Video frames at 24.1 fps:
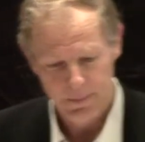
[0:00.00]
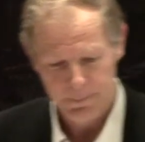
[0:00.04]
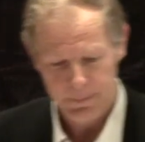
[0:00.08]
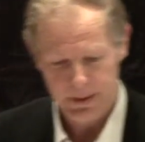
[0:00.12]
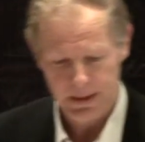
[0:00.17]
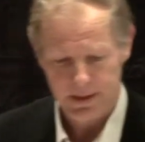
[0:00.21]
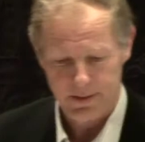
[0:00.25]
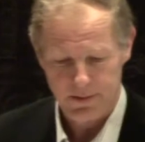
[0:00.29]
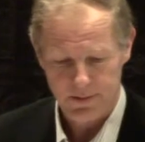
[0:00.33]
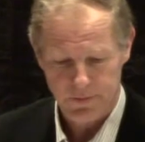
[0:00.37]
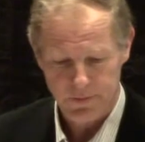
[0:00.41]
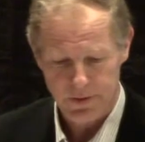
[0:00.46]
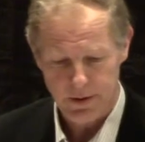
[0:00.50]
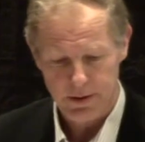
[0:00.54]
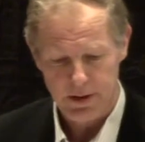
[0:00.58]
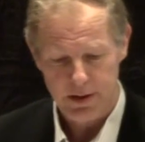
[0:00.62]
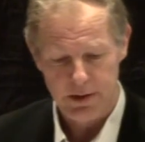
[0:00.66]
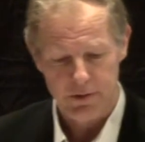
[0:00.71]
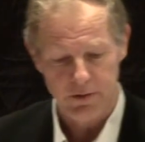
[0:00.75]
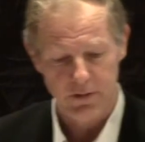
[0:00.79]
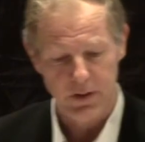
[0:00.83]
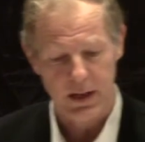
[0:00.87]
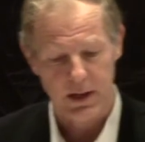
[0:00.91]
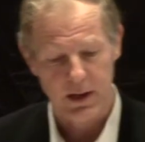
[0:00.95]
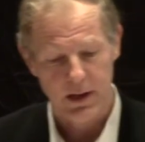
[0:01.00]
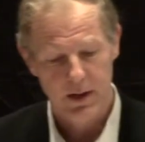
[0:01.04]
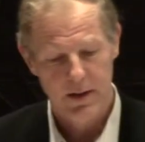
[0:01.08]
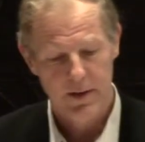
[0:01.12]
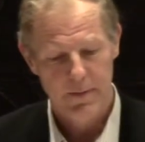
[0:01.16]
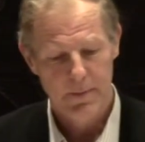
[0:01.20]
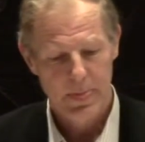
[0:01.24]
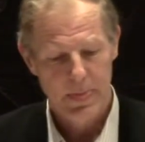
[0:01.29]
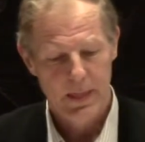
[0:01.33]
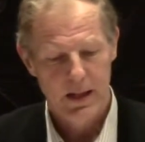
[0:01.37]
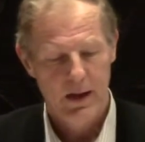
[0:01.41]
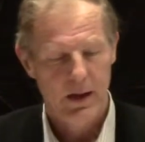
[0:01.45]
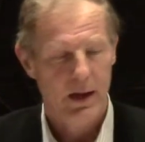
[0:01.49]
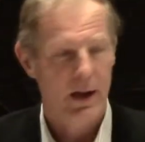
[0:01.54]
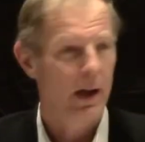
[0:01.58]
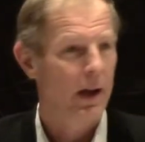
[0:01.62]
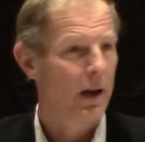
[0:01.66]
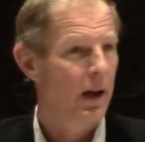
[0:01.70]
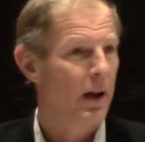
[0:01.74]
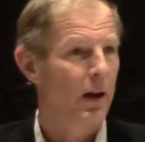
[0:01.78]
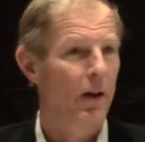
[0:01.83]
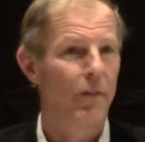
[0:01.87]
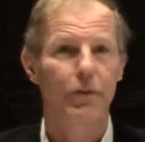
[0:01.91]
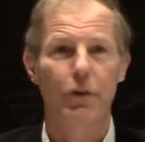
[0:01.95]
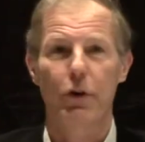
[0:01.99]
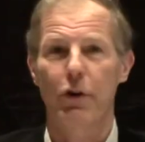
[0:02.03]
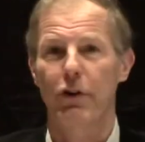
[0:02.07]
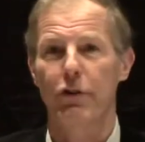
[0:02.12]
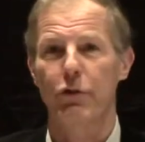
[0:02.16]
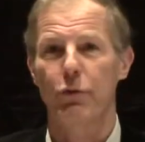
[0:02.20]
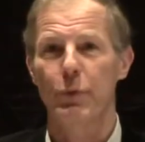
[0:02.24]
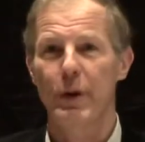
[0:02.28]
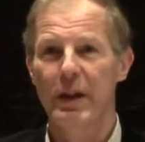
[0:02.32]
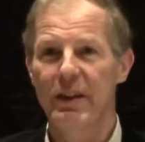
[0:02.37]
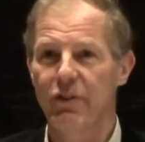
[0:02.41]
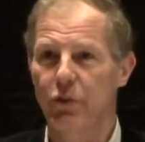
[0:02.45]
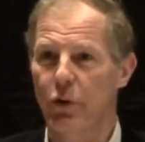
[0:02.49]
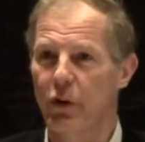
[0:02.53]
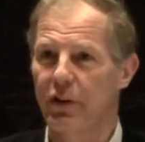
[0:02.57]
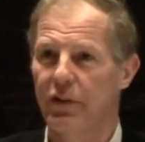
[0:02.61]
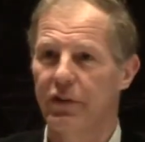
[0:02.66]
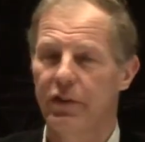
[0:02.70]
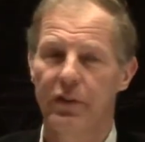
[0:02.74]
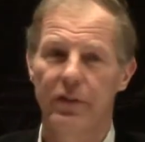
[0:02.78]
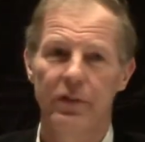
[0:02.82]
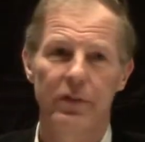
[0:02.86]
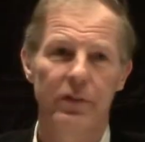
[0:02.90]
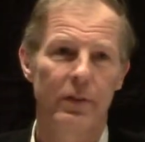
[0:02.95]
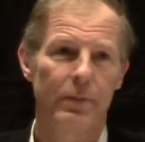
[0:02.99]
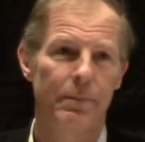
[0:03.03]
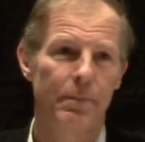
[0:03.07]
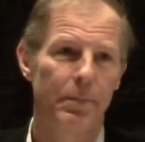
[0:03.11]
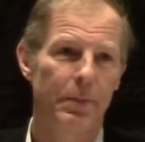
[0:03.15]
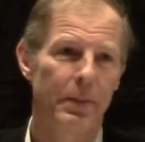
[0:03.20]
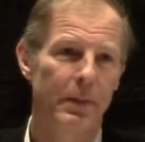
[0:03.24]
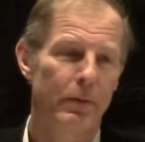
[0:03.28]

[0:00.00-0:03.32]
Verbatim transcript: But it's very interesting. Uh, of course, resources.